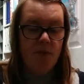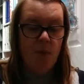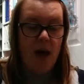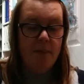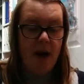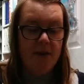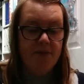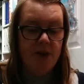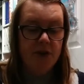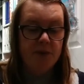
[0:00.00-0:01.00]
away my
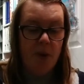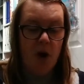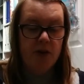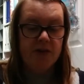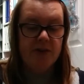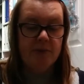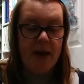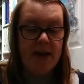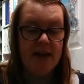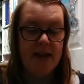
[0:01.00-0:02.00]
first box and
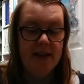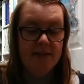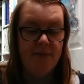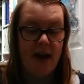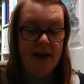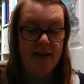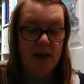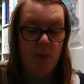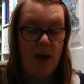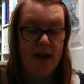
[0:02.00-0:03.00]
spent years finding
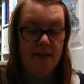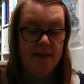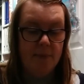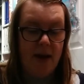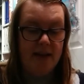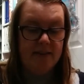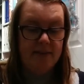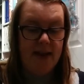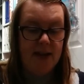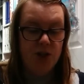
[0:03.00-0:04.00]
a way into the past
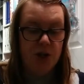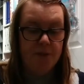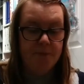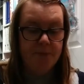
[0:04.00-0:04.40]
of Asia.